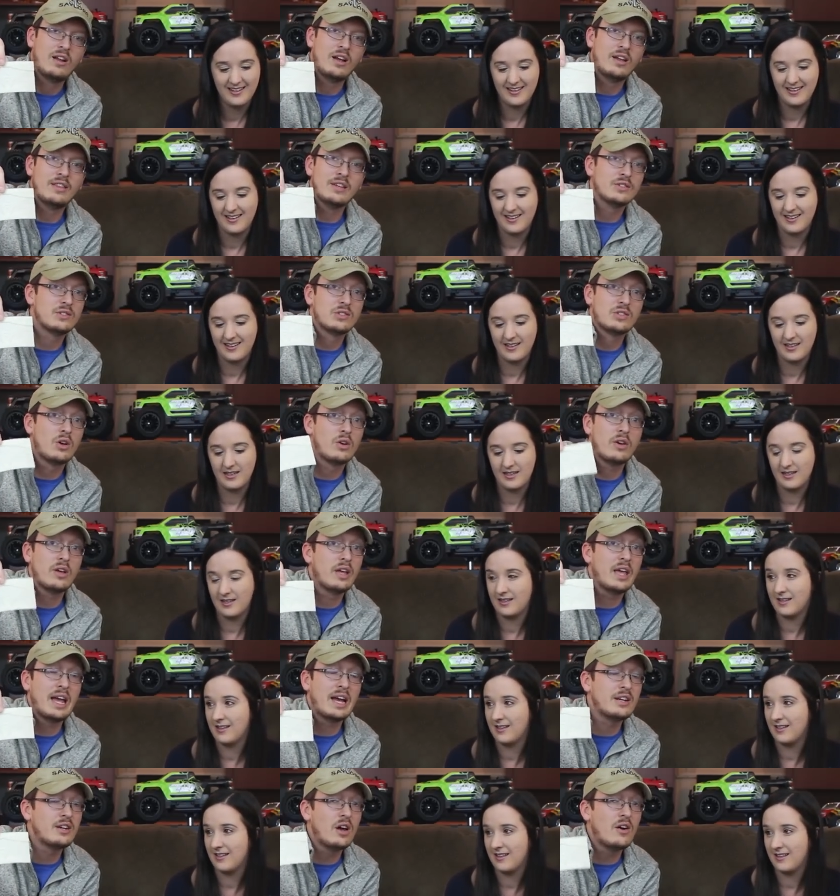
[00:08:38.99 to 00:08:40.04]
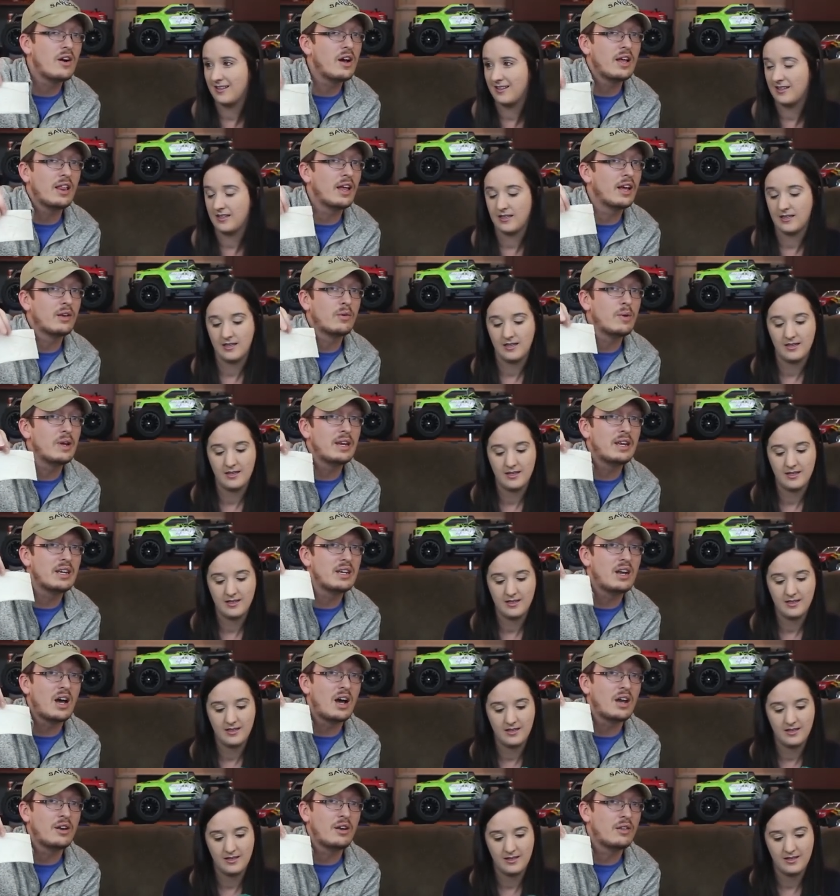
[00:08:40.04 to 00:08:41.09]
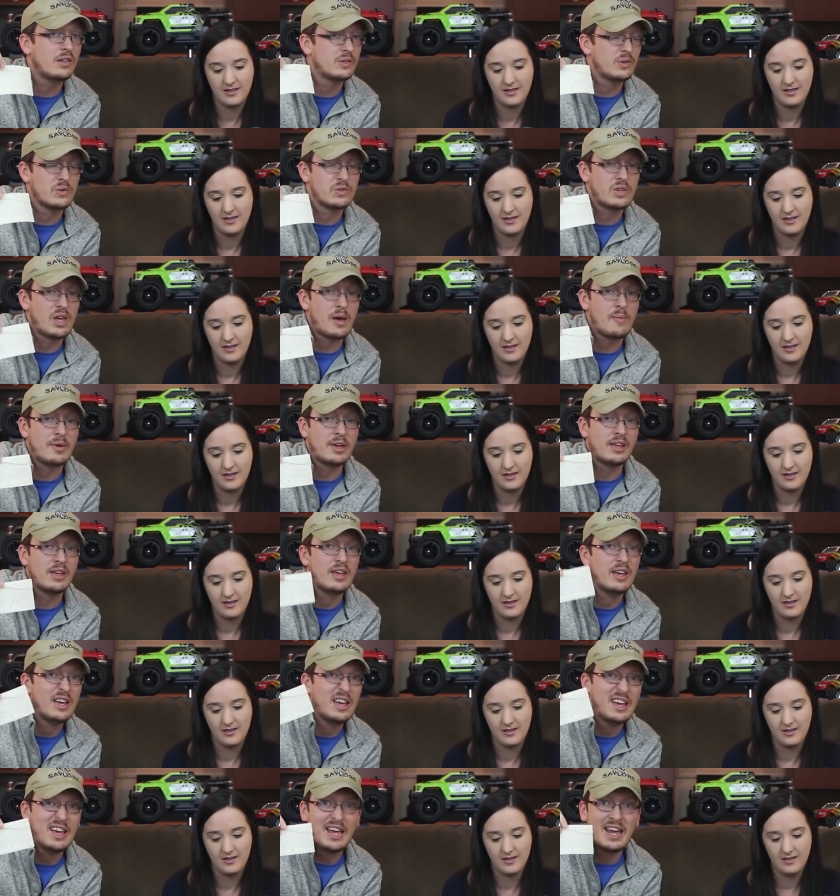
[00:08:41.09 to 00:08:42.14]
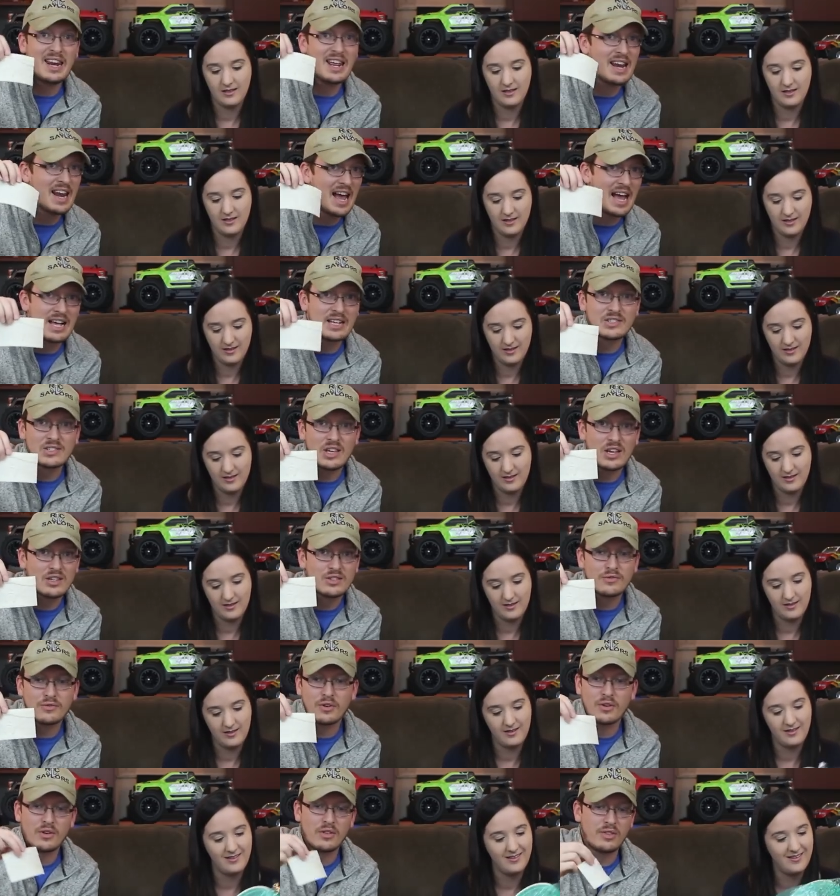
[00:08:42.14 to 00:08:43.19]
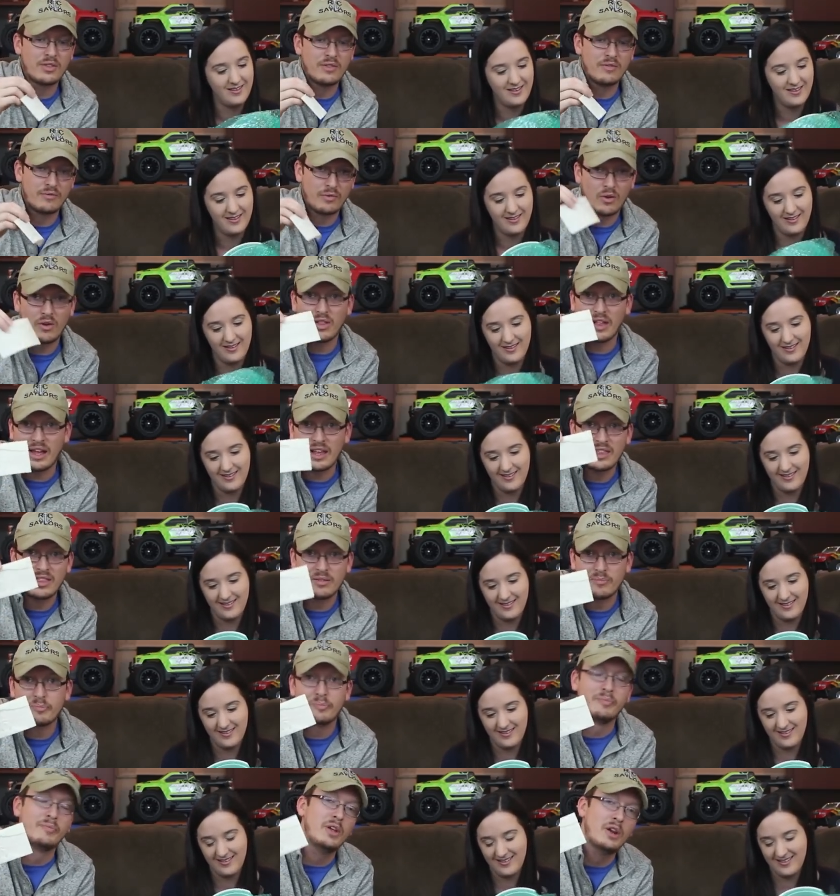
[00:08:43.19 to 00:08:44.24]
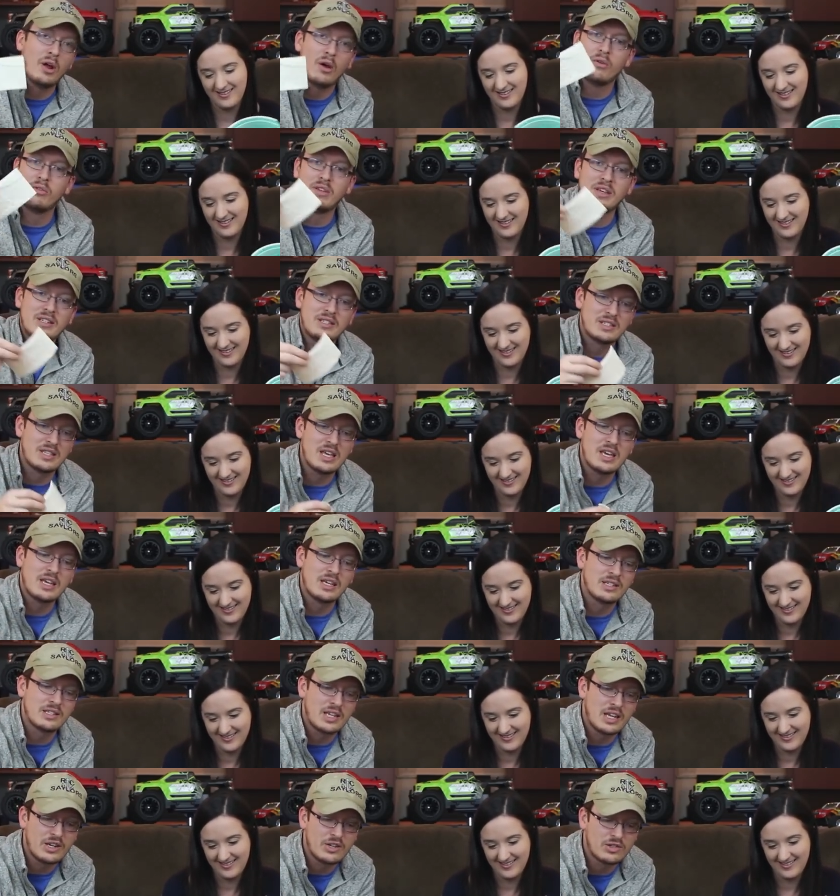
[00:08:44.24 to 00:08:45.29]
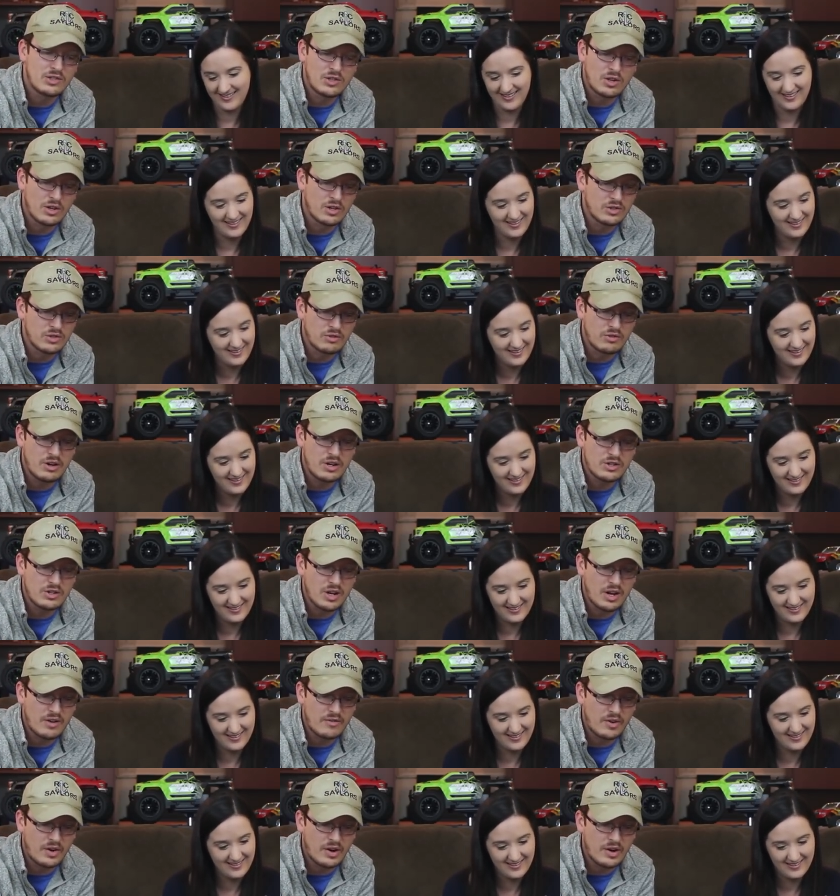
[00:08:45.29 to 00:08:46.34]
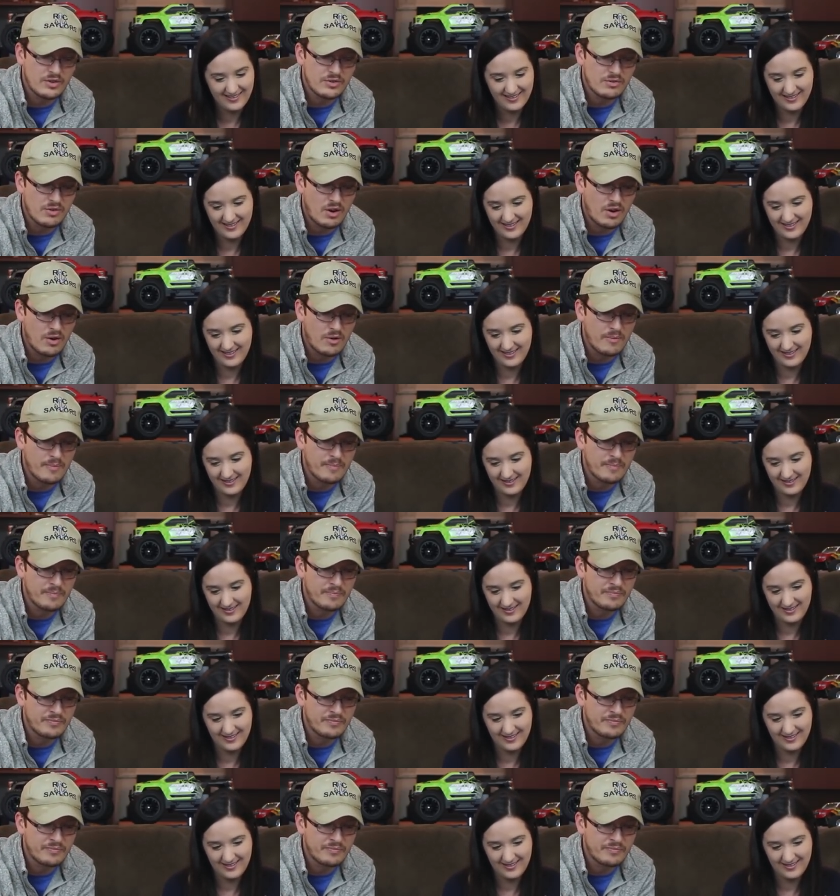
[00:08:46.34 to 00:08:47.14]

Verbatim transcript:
Speaker 1: And this, so he had no, like, we did not know this was coming. He didn't ask us for like, you know, these things. He just took a screenshot of our intro.